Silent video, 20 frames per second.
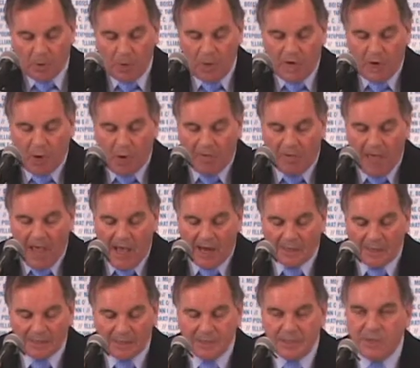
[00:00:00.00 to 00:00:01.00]
We know
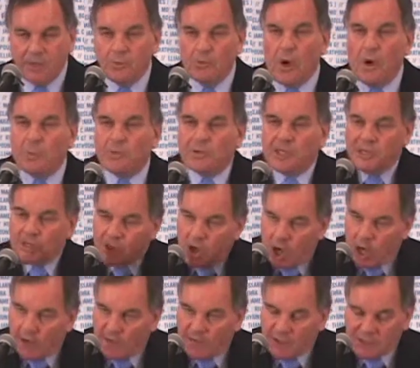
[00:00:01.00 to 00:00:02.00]
that. Represents
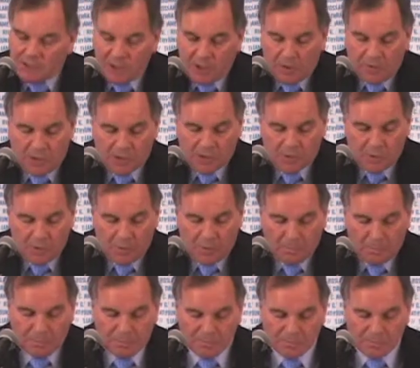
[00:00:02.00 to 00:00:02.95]
all of us here in this room.